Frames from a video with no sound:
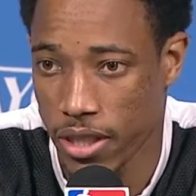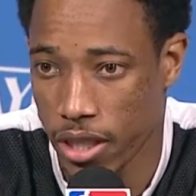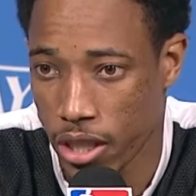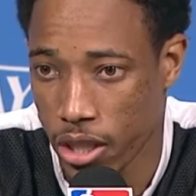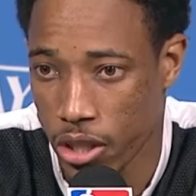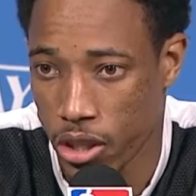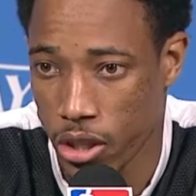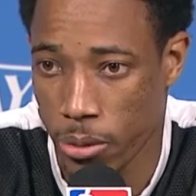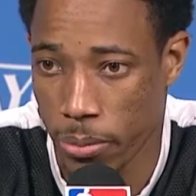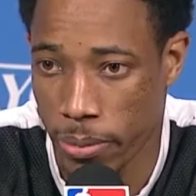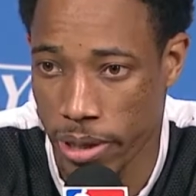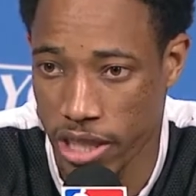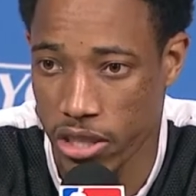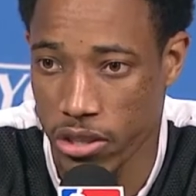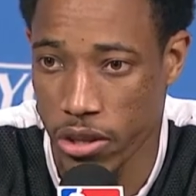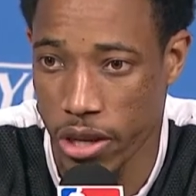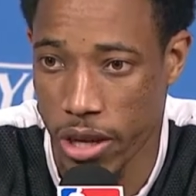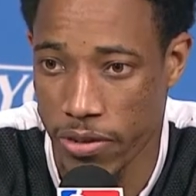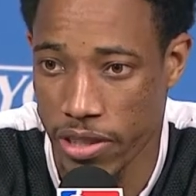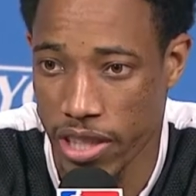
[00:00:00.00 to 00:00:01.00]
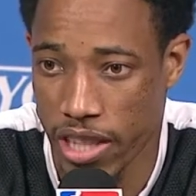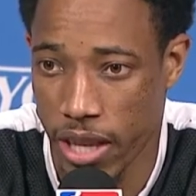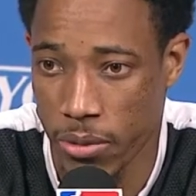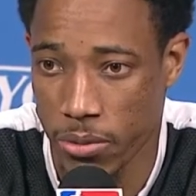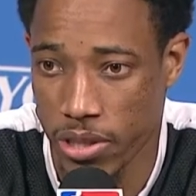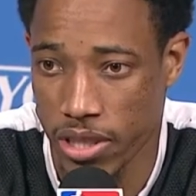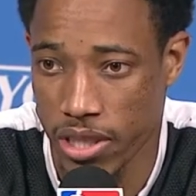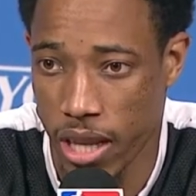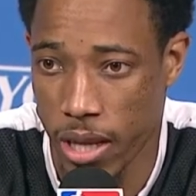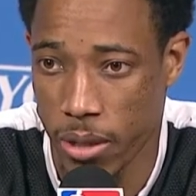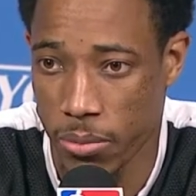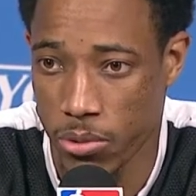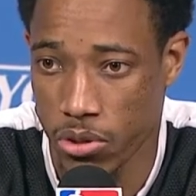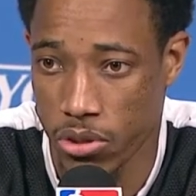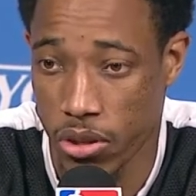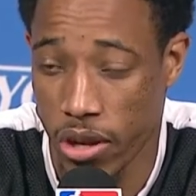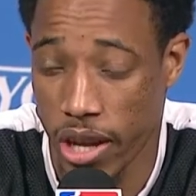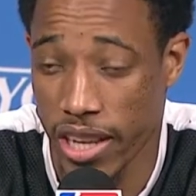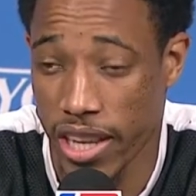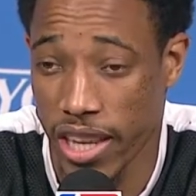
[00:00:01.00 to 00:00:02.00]
know, make sure everything was stable so
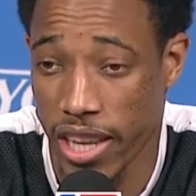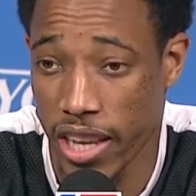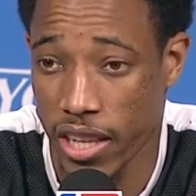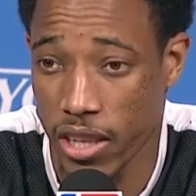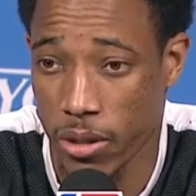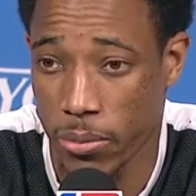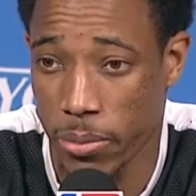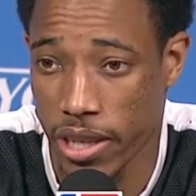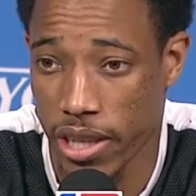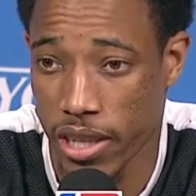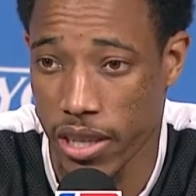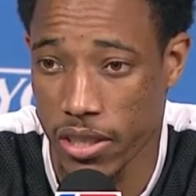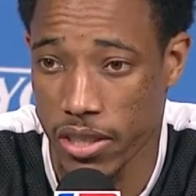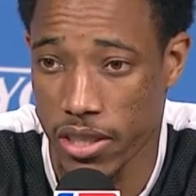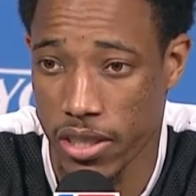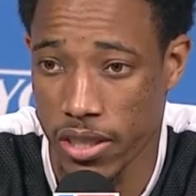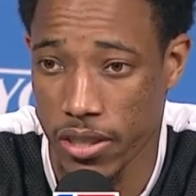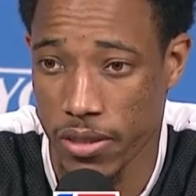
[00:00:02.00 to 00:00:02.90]
I can go back out there.